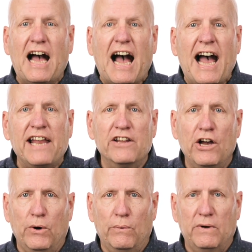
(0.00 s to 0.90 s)
I
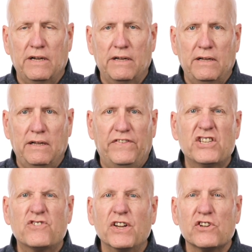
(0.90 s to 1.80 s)
know
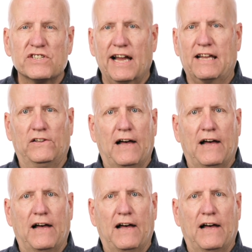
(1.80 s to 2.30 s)
this feels like a